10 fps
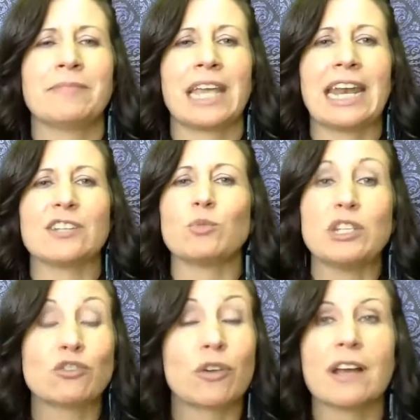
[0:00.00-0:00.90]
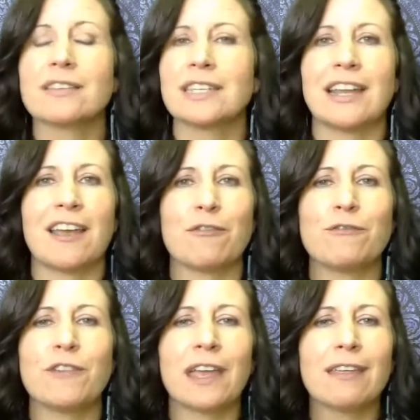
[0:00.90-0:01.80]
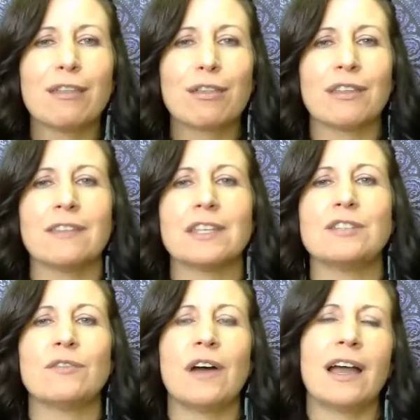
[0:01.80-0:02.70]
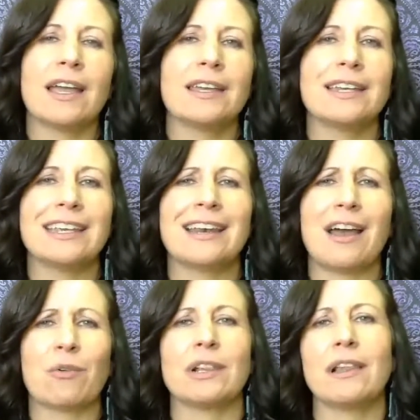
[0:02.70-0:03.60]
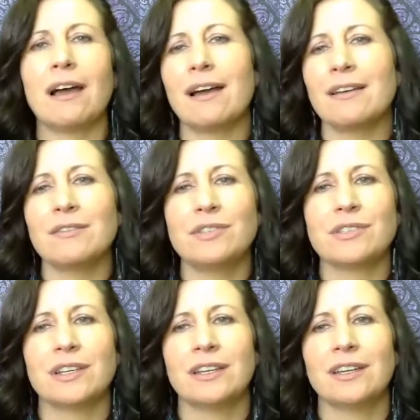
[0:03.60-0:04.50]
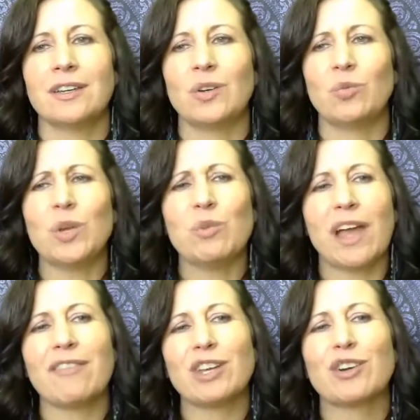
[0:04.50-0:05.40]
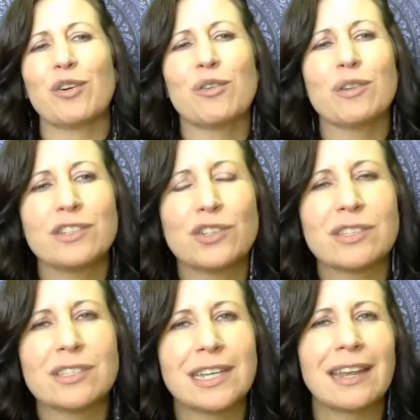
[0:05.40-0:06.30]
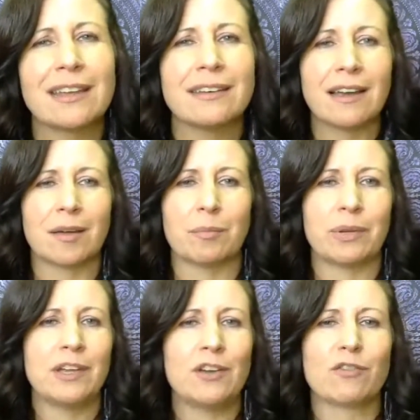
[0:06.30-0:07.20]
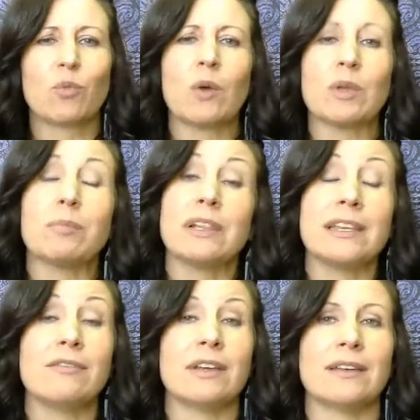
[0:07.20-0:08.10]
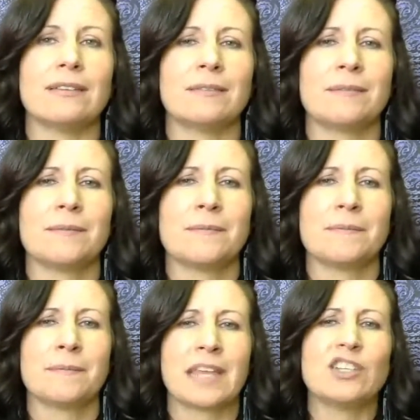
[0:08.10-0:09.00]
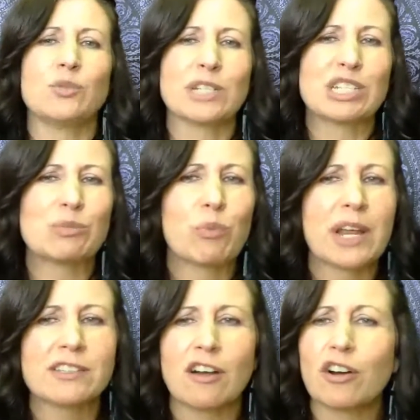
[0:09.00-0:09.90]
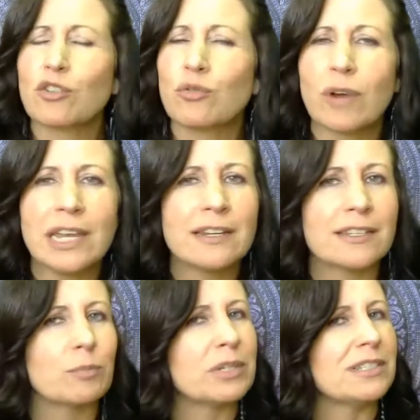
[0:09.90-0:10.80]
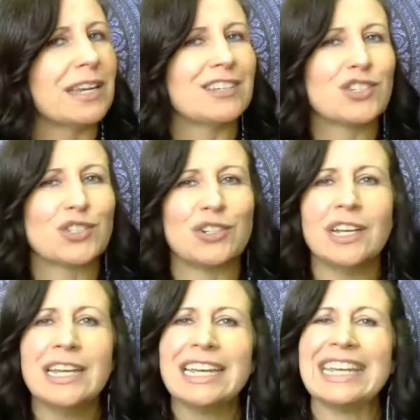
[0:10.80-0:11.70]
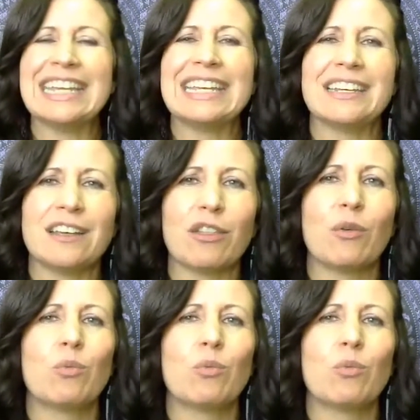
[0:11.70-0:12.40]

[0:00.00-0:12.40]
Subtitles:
and as we trust and have faith in the divine in our lives, we will have the courage to stand up for what we believe in and to express our greatest potential in the